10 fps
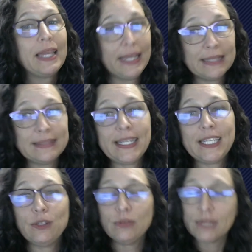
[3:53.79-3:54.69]
can
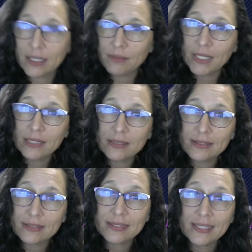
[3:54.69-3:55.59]
take you 10 minutes?